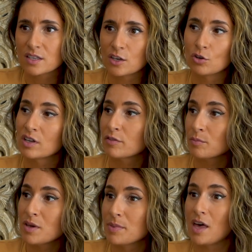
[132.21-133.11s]
Like, you'll never
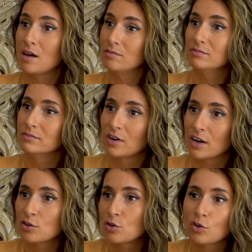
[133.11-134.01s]
meet them,
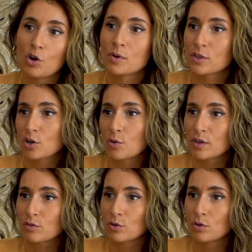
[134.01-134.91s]
right? You don't know what they're
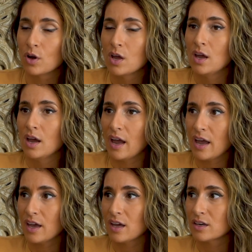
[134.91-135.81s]
going through.
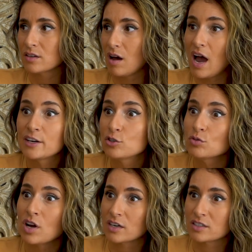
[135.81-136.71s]
And I do
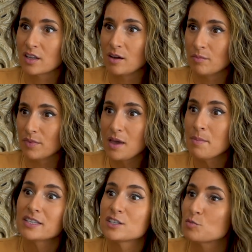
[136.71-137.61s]
talk to them. They
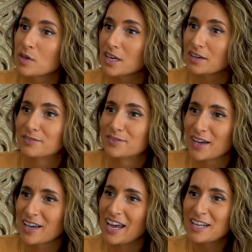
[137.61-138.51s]
message me.
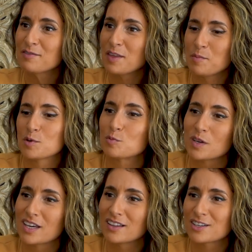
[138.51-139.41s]
Like, any of them who
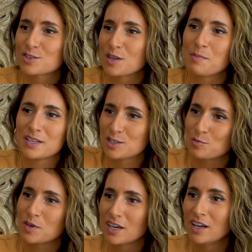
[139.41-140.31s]
speak English, they
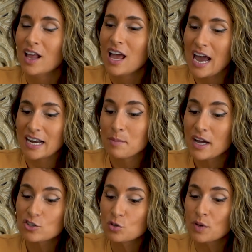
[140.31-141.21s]
message me. And
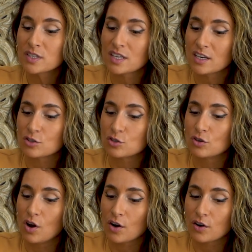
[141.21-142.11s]
imagine the ones that
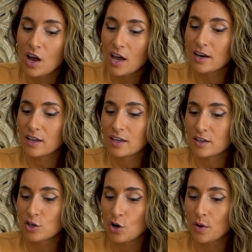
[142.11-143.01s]
are not,
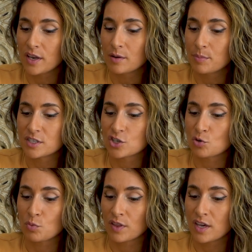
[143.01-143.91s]
in a
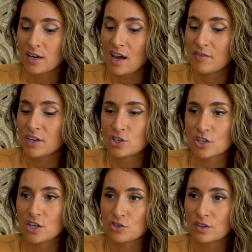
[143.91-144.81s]
position where they can have an
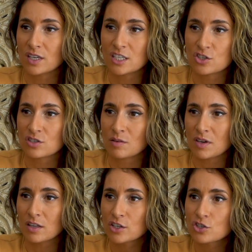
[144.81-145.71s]
education that teaches them
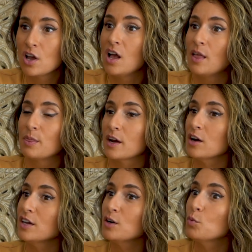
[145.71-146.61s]
English.
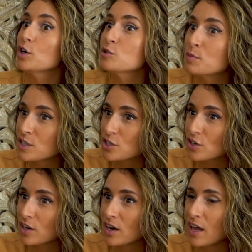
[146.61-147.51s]
They're in a worse
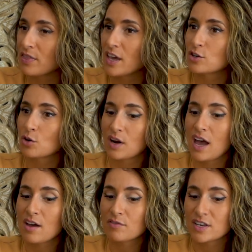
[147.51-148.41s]
position, and they don't
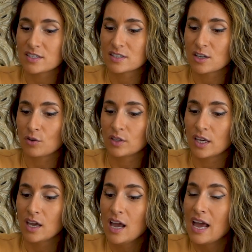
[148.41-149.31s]
have
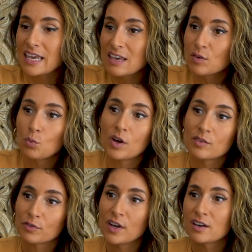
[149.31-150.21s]
necessarily even
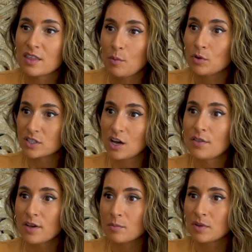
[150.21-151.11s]
one friend that will
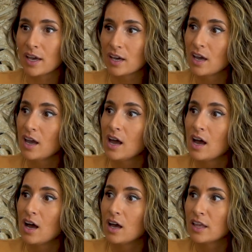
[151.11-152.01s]
tell them, like,
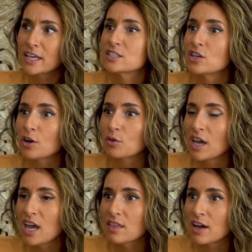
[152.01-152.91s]
it's not
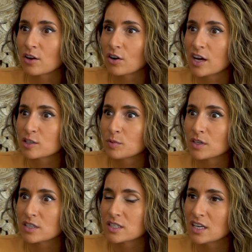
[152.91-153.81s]
okay that your
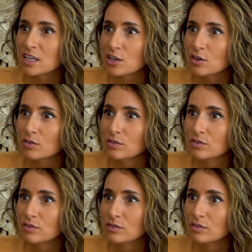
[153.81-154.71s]
husband is hitting you.
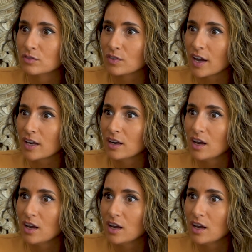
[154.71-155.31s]
Right?